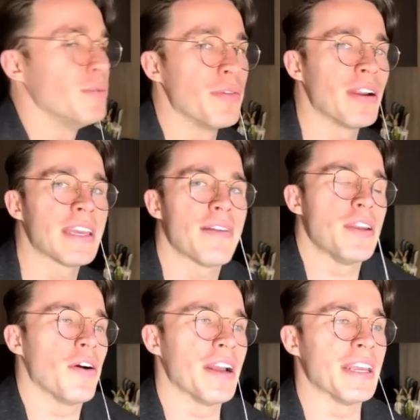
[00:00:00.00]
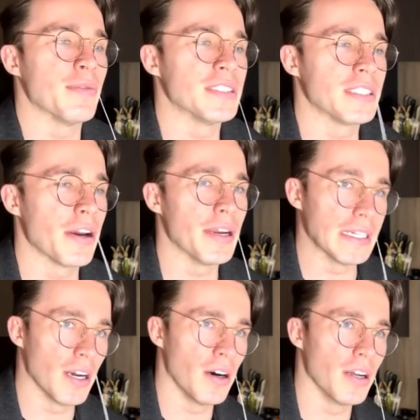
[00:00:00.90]
We really have no idea what's going
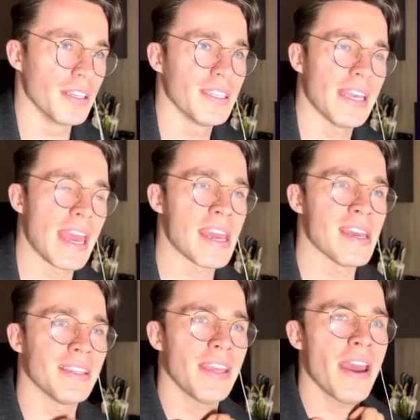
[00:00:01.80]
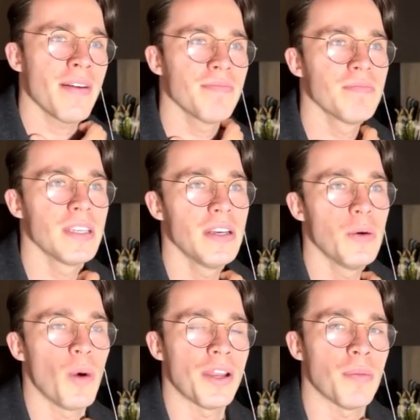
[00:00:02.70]
on. And yeah,
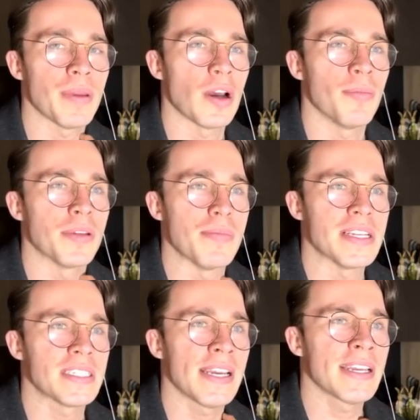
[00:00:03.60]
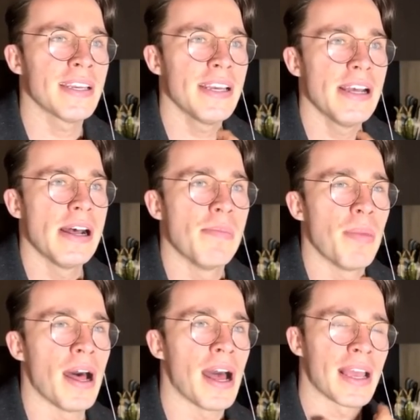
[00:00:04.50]
why not be optimistic?
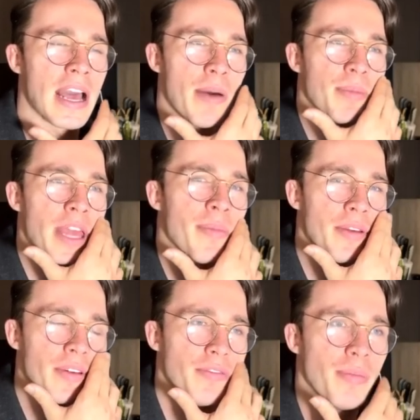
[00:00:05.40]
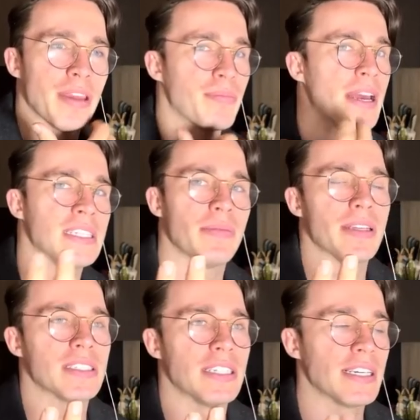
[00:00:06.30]
But I can't blame anyone for being
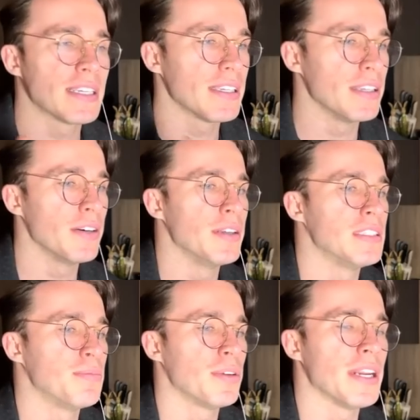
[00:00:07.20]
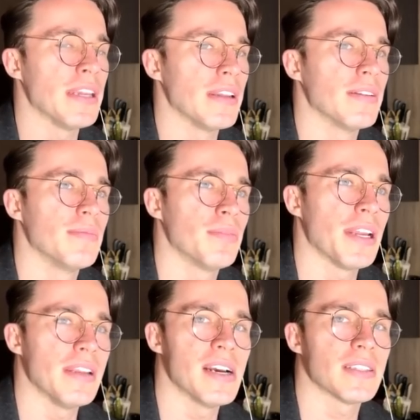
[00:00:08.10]
pessimistic. You know, it's pretty,
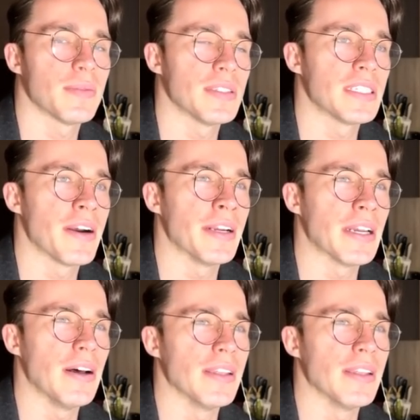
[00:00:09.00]
pretty nuts what's going on.